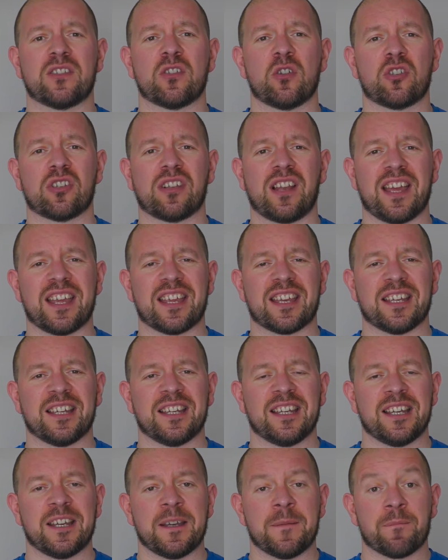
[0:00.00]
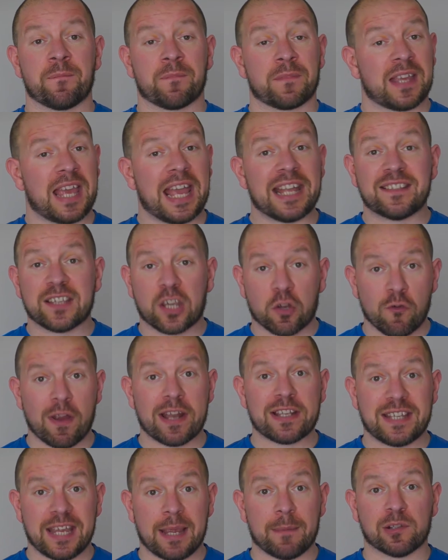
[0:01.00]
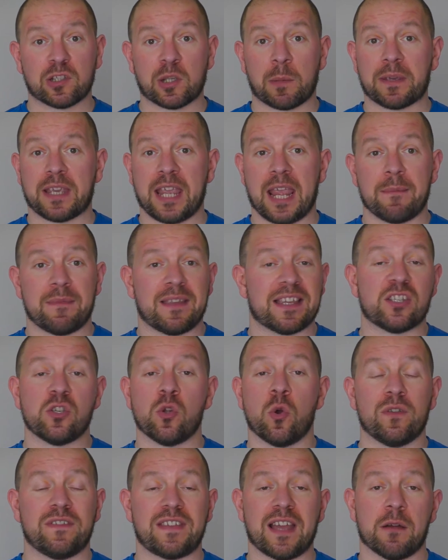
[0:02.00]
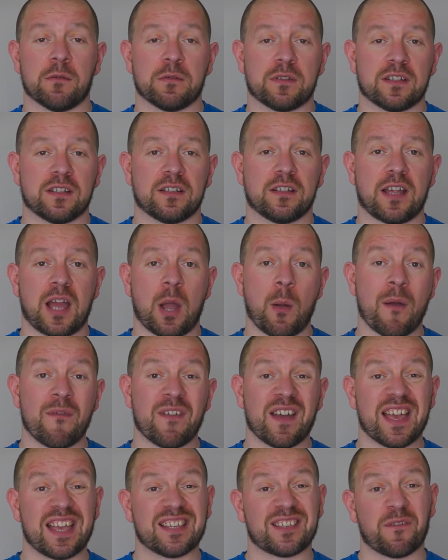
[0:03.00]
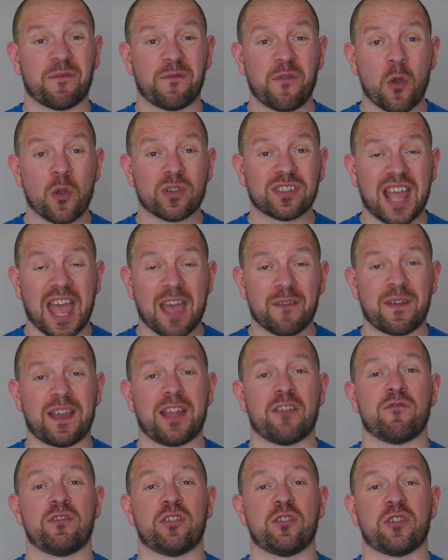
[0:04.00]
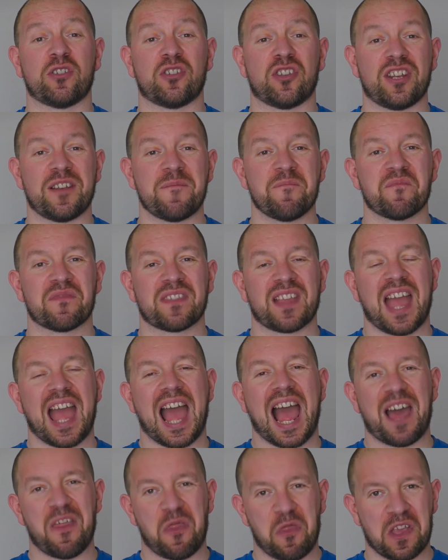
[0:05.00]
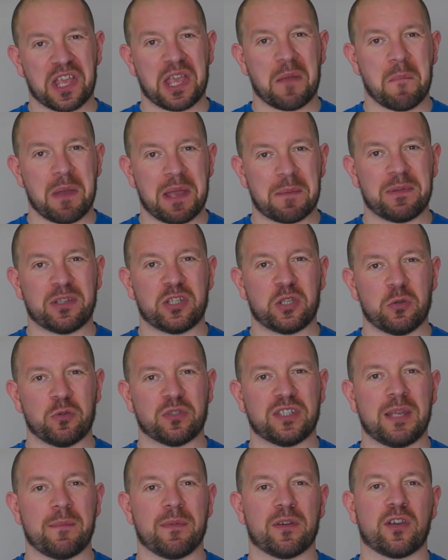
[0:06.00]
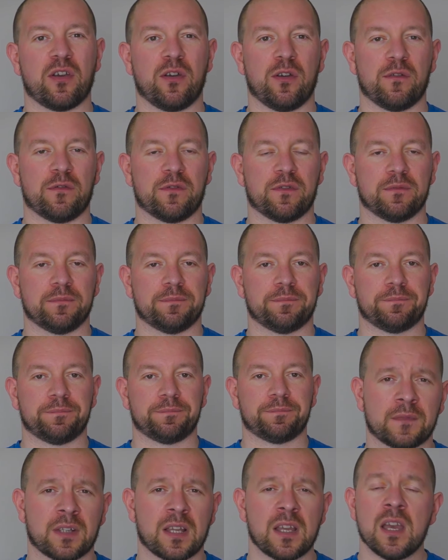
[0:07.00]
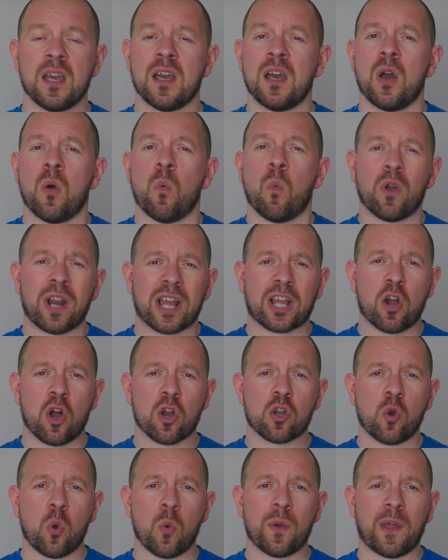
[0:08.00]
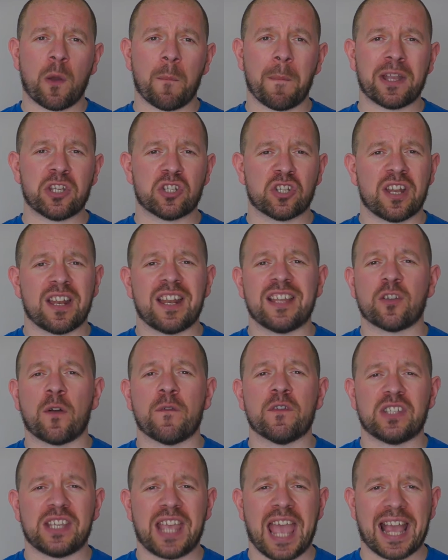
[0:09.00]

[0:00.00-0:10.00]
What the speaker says: such like. It's a great tabletop game, there's no doubt. However, as a first ever introduction, I think it might be too steep a curve. One I can't go without mentioning is obviously